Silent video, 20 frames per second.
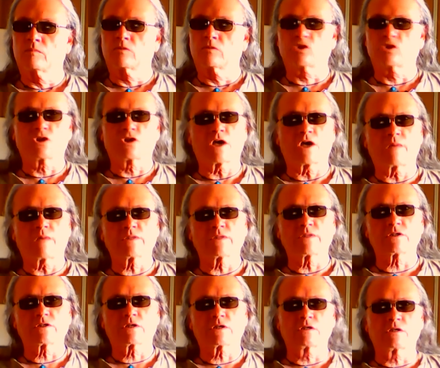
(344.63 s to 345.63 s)

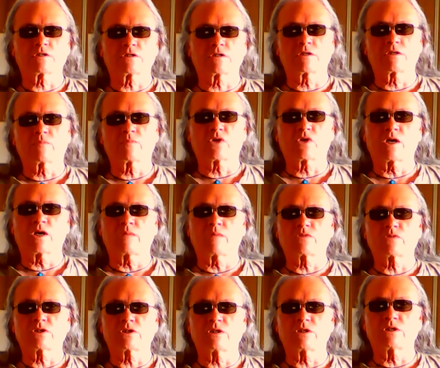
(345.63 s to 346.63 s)
Shamans can
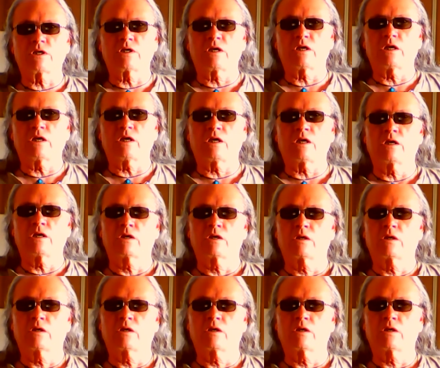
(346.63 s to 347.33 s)
sometimes see